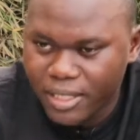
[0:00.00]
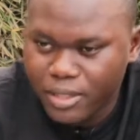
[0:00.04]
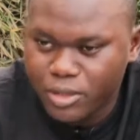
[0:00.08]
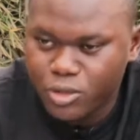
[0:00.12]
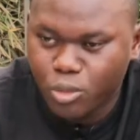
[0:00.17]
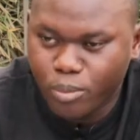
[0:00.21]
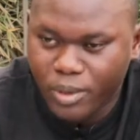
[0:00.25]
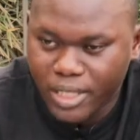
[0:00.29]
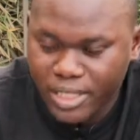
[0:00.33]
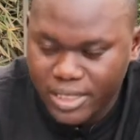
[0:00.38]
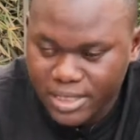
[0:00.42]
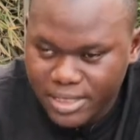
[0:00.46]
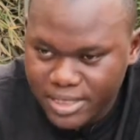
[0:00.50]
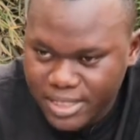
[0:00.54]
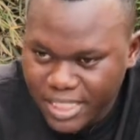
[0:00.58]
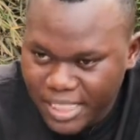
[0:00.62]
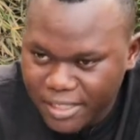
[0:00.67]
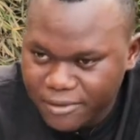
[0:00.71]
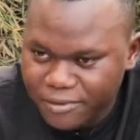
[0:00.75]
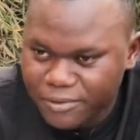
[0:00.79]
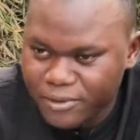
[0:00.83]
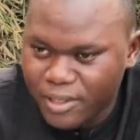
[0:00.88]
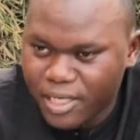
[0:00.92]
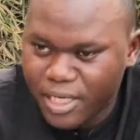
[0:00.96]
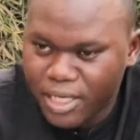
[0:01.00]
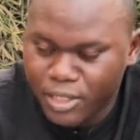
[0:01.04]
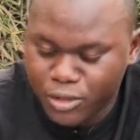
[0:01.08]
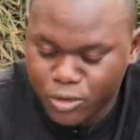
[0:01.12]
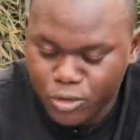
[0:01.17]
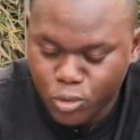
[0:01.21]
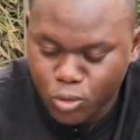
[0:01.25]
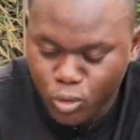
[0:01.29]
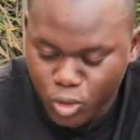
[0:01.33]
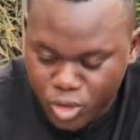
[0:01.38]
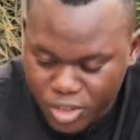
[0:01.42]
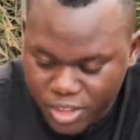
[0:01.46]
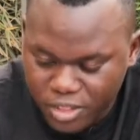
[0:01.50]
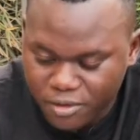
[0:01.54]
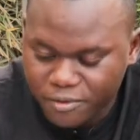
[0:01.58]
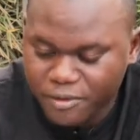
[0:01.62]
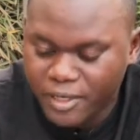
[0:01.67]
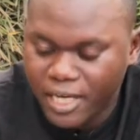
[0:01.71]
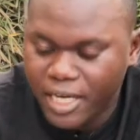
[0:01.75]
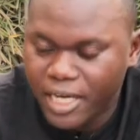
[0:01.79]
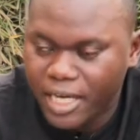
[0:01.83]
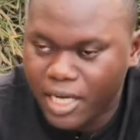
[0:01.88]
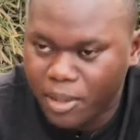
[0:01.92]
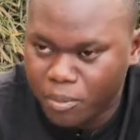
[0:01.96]
to my staff, and to
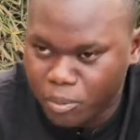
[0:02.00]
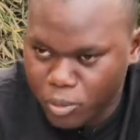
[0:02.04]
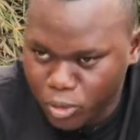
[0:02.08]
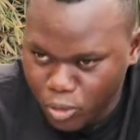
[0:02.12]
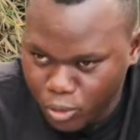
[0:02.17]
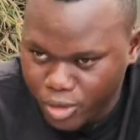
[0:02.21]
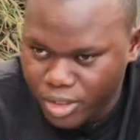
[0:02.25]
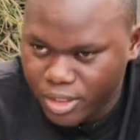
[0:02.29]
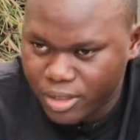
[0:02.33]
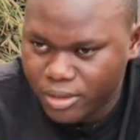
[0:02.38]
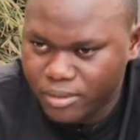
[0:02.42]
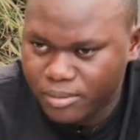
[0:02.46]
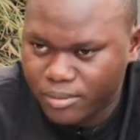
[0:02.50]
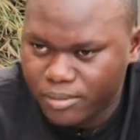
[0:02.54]
whatever I'm doing.